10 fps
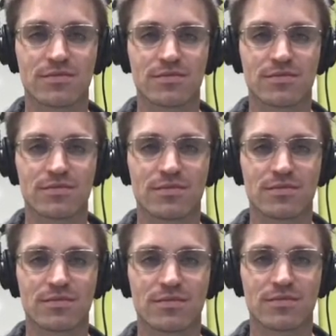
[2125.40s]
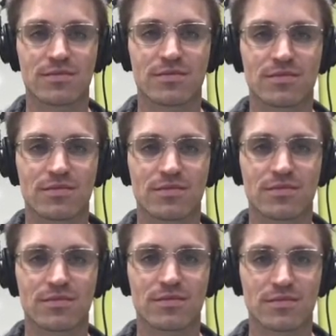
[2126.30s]

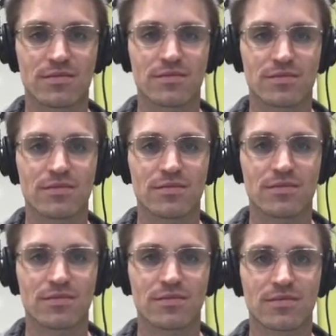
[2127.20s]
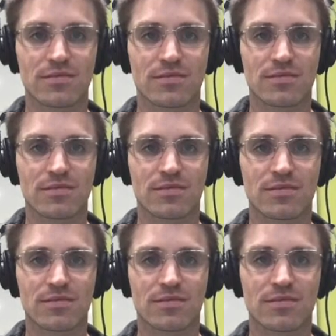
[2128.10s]

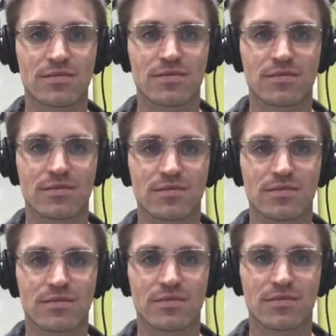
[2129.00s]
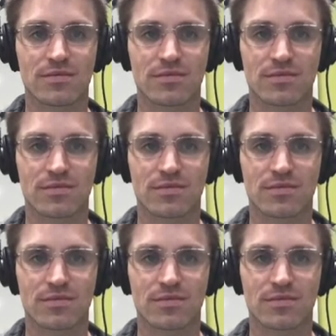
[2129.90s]
(not speaking)